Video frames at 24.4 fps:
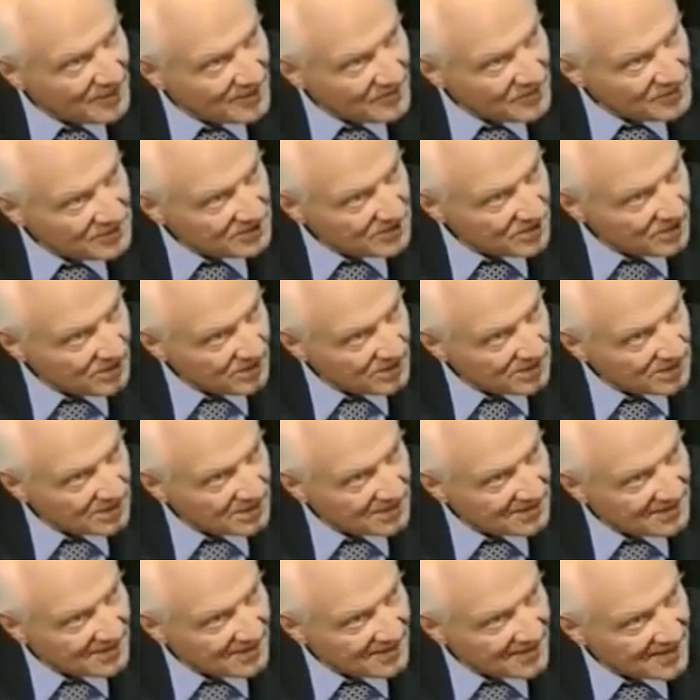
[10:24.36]
we were
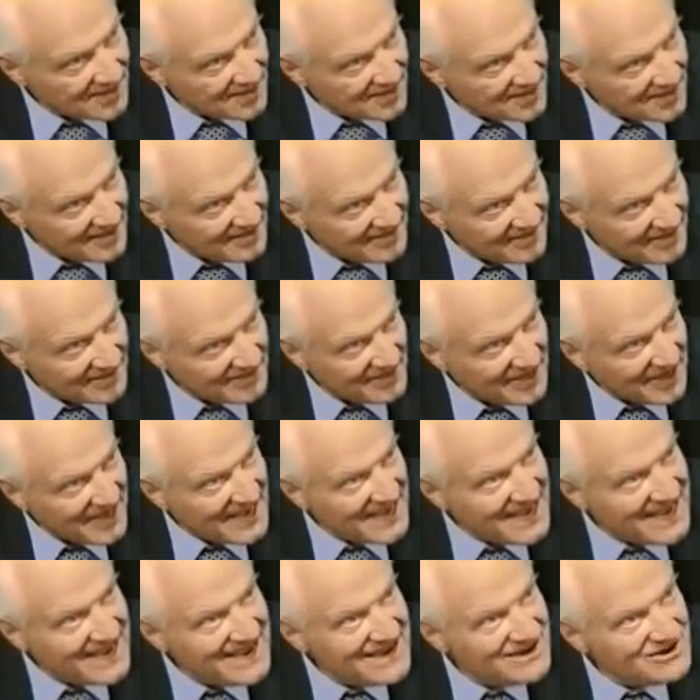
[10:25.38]
taught that
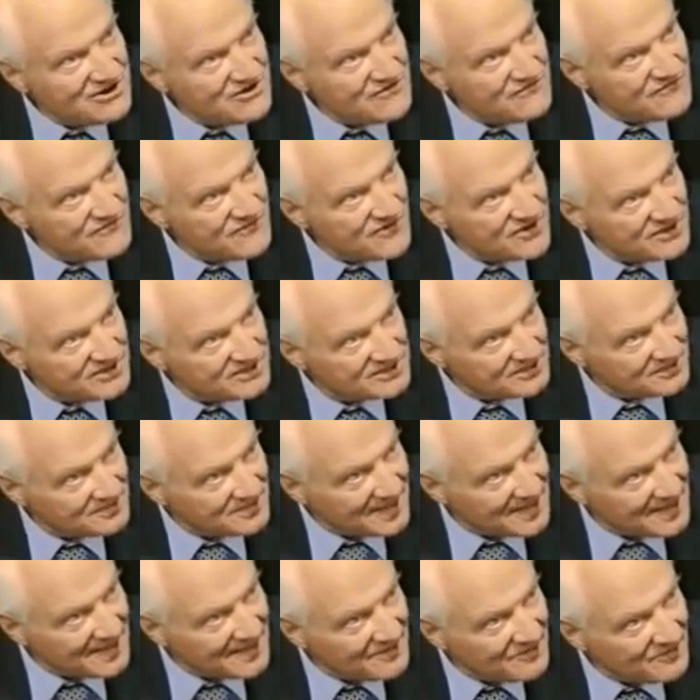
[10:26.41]

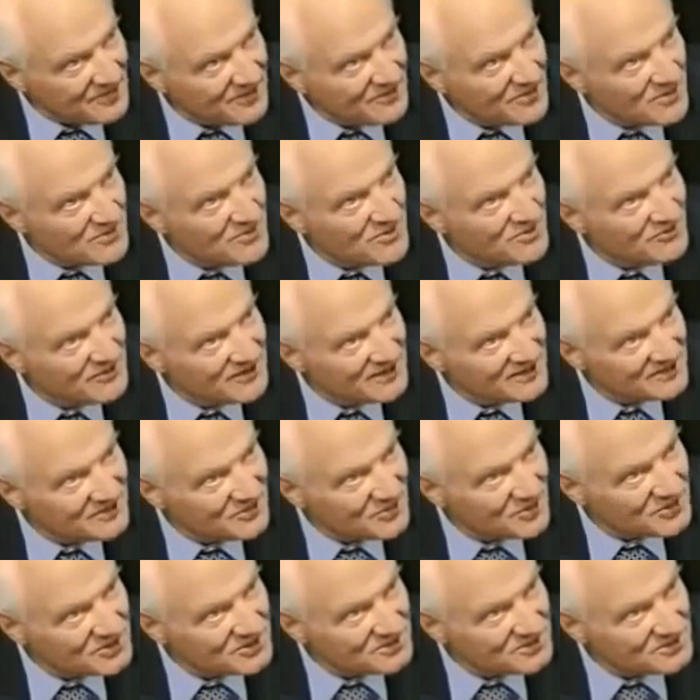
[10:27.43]
irreversibly we were moving